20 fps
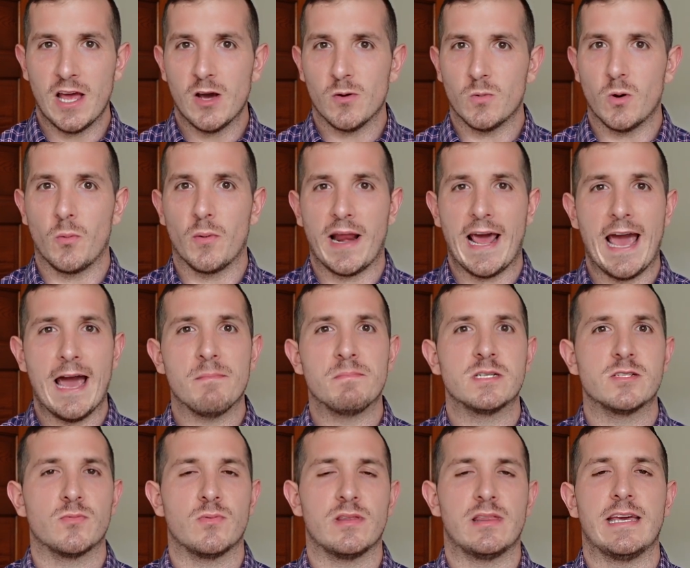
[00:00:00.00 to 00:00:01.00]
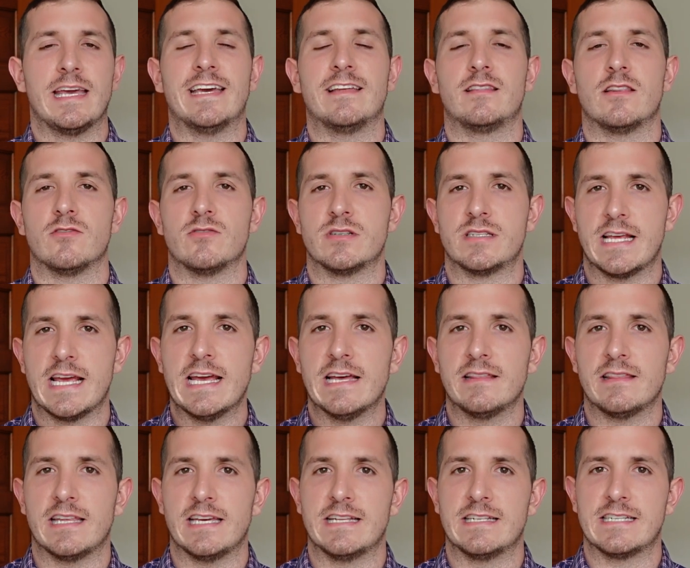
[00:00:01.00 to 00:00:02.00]
Well, what happens with
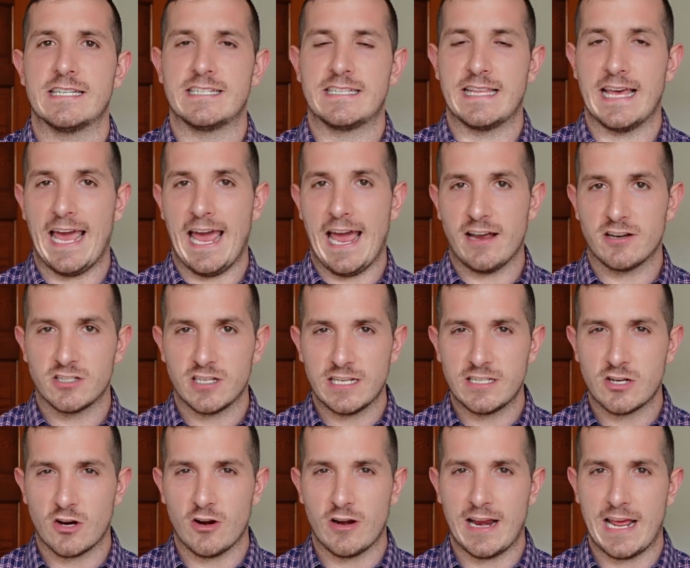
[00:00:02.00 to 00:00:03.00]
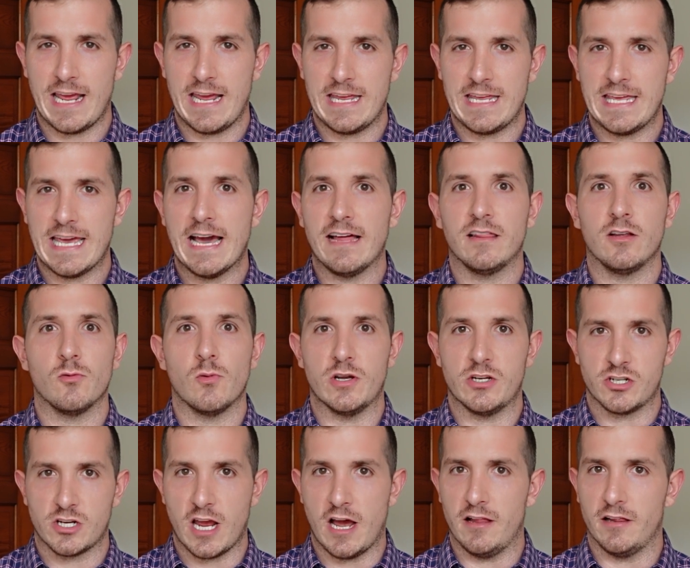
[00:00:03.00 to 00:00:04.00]
anthoxanthins is they actually turn a
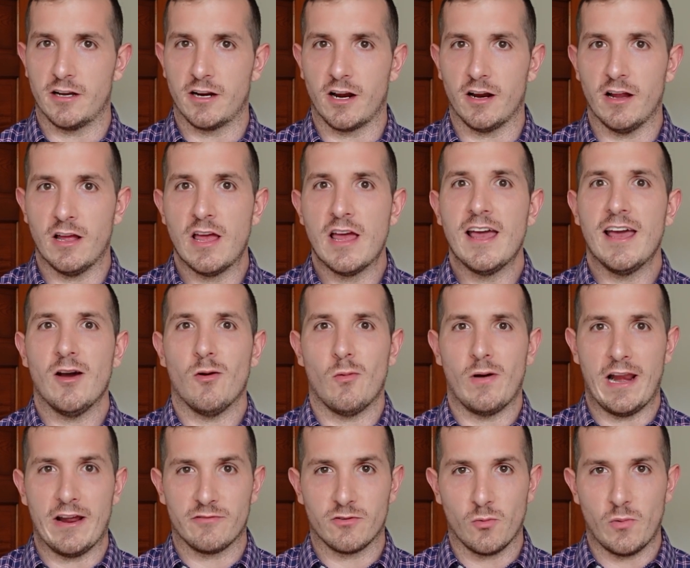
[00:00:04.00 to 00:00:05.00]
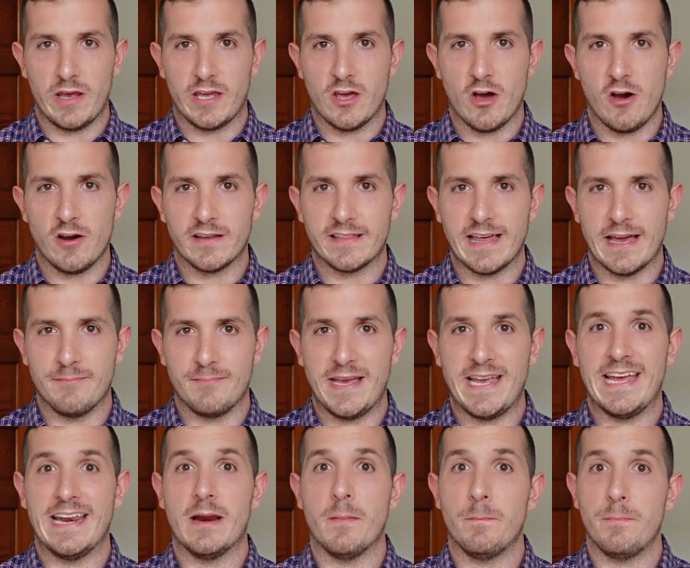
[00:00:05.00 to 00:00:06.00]
yellowish color whenever we cook them
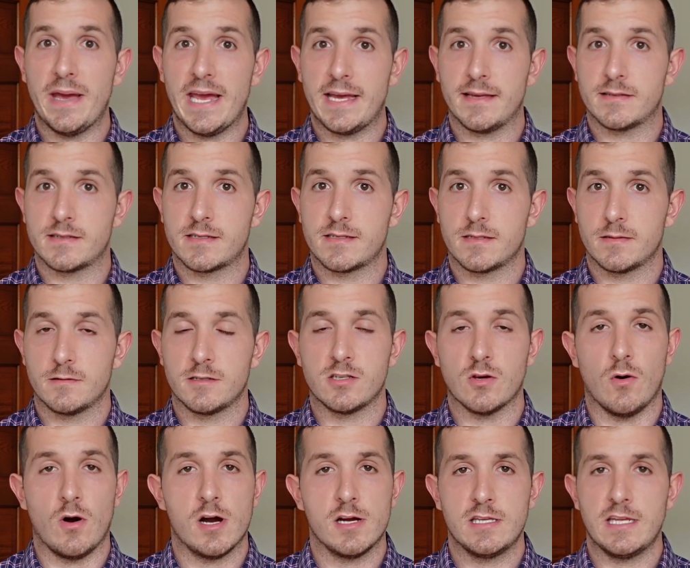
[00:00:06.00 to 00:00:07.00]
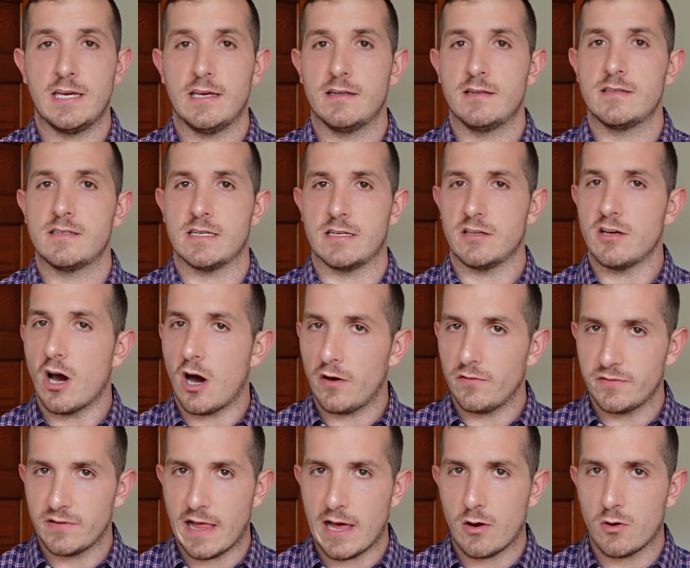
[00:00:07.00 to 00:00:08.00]
in a base. So onions and
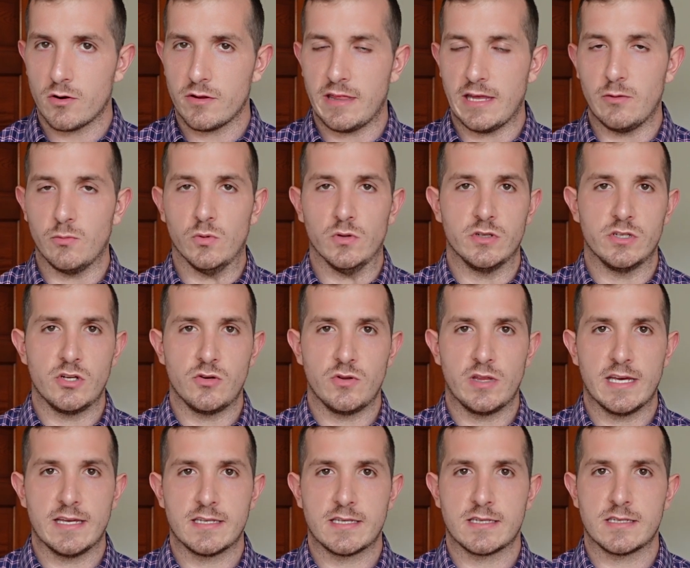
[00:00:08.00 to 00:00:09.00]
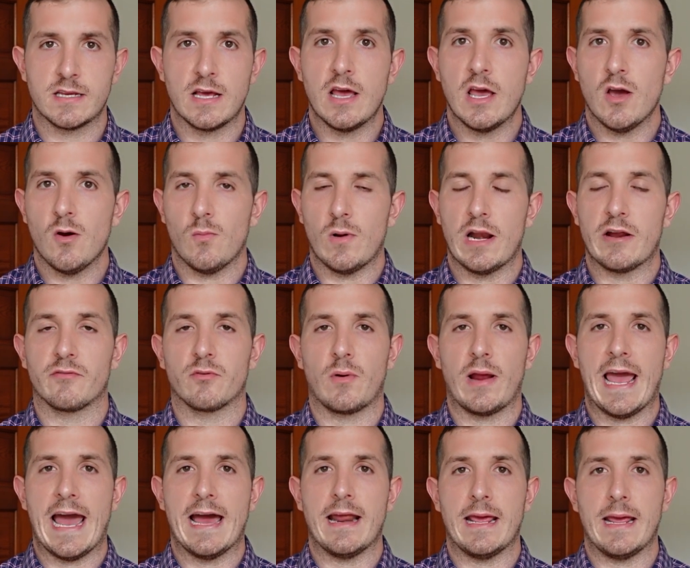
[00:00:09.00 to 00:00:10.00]
cauliflower, they will do this. Whenever we
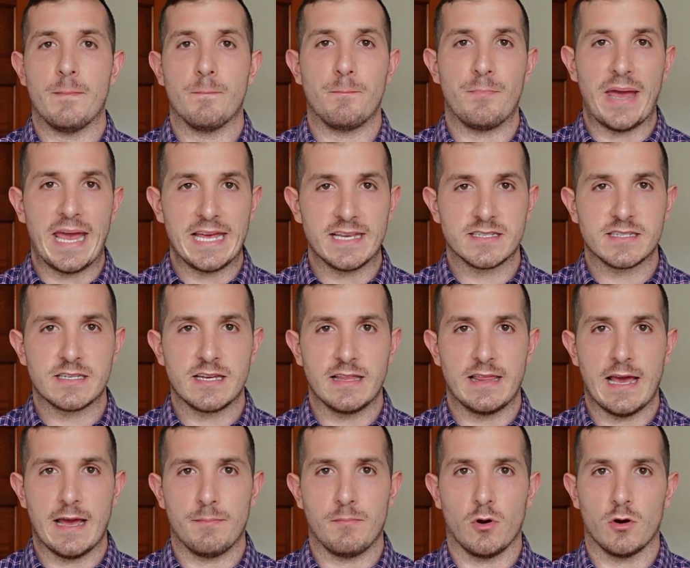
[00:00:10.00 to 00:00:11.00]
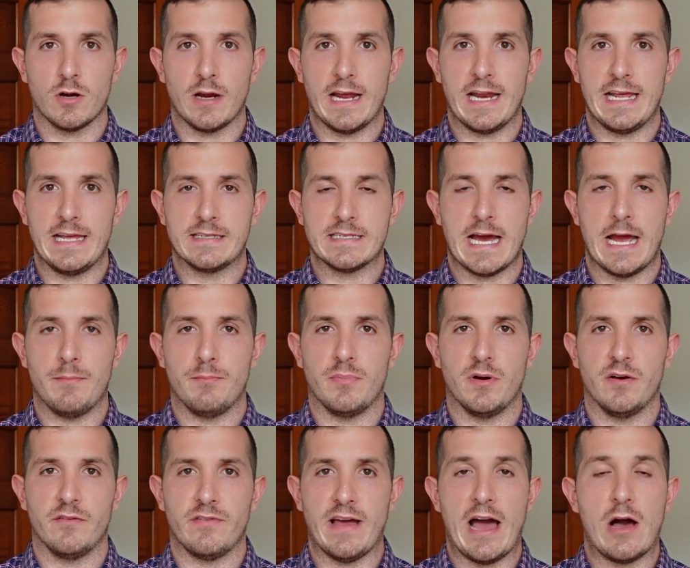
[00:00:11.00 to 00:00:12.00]
add a base to them or any type
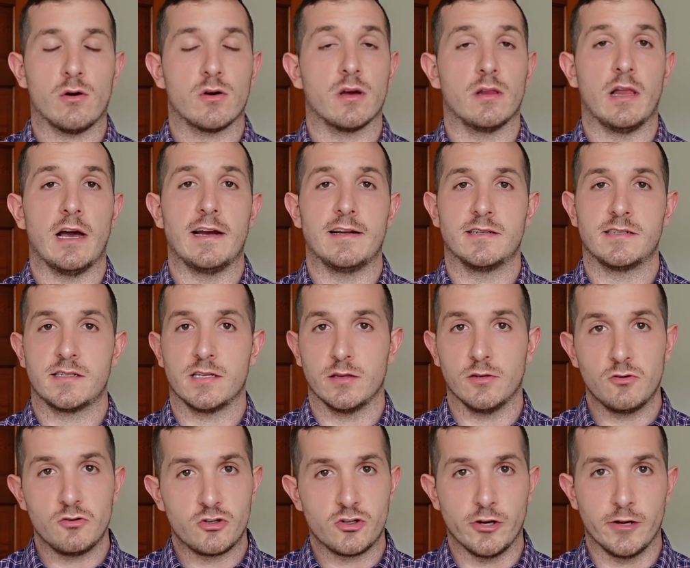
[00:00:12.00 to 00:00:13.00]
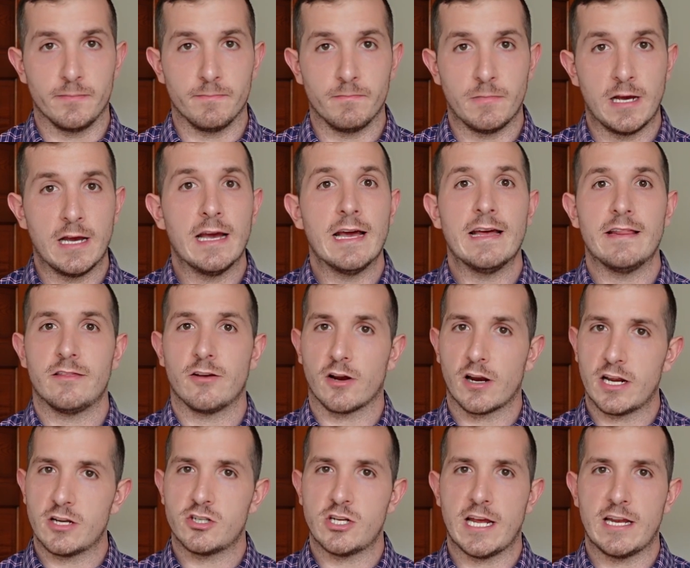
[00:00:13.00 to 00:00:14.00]
of alkaline solution, they're
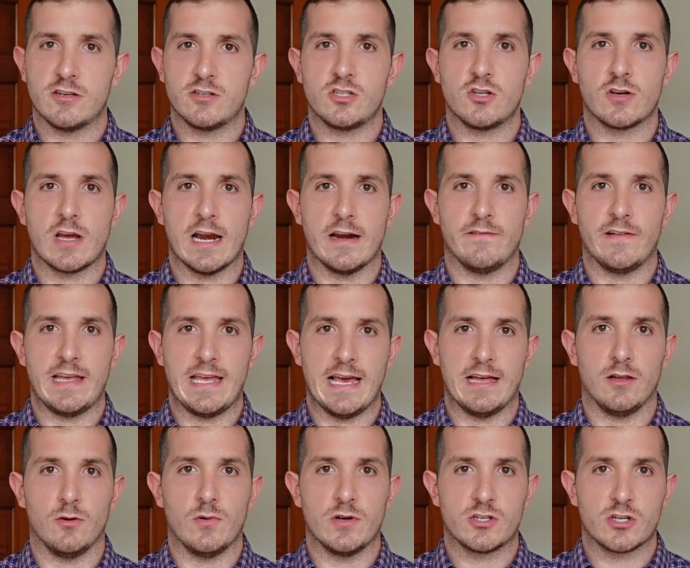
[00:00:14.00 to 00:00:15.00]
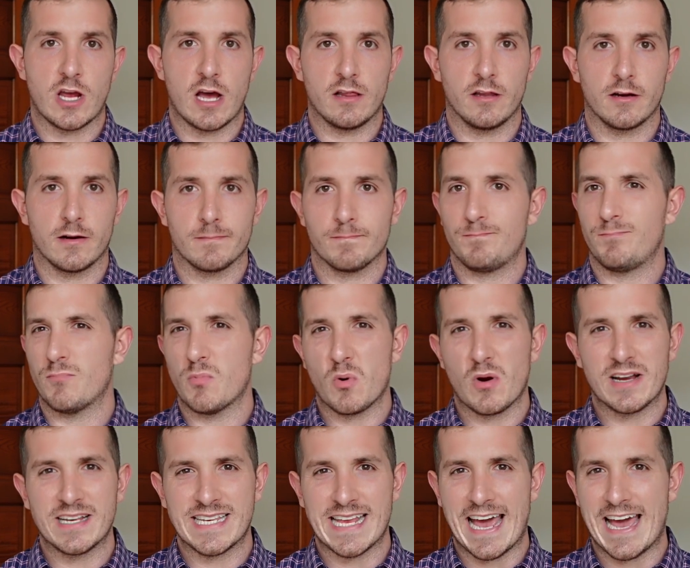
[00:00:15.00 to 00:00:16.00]
going to change to kind of a yellowish color,
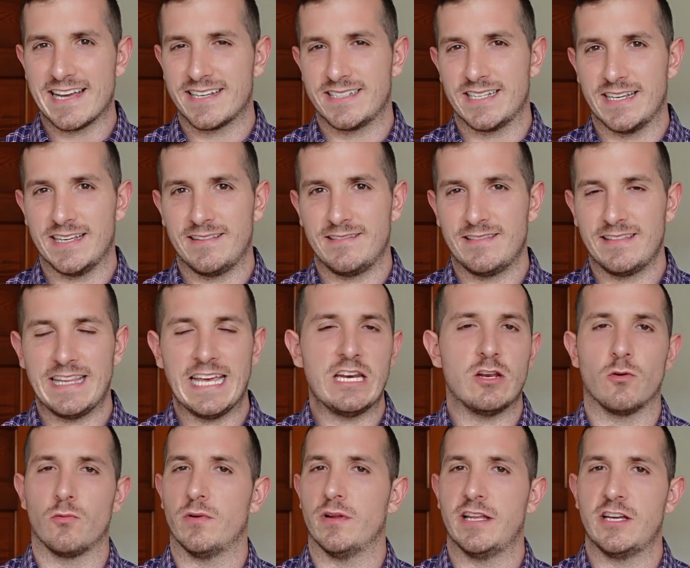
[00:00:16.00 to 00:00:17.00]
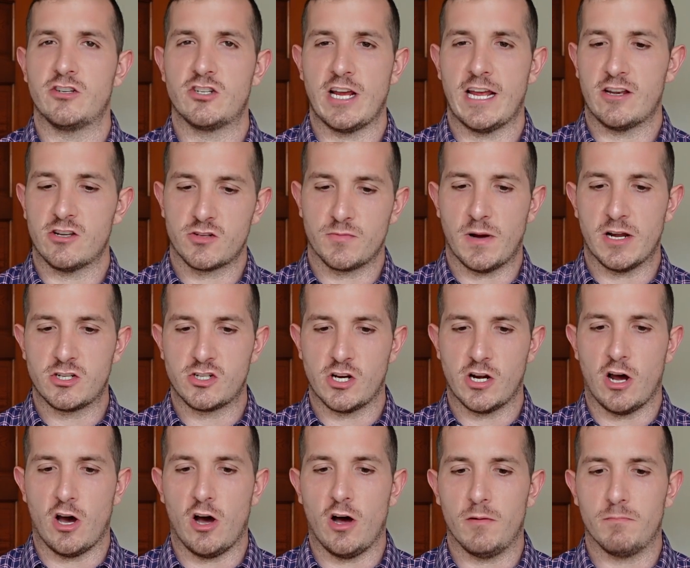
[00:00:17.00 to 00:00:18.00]
whereas acid, they don't really change much at
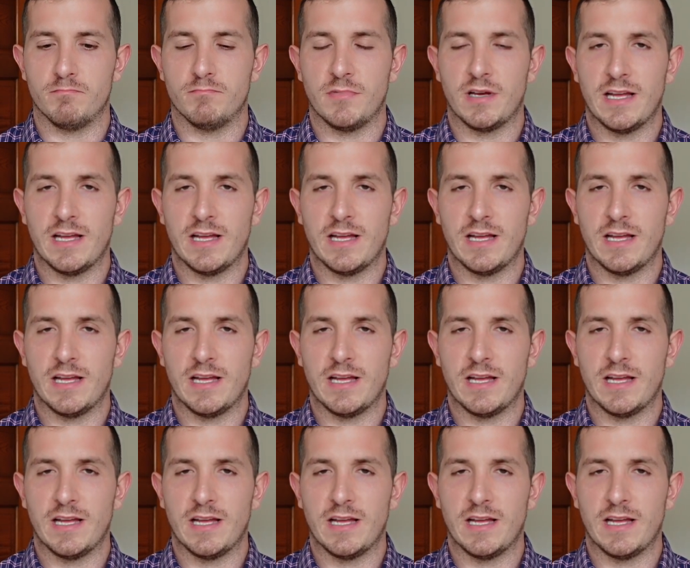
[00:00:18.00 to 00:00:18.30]
all.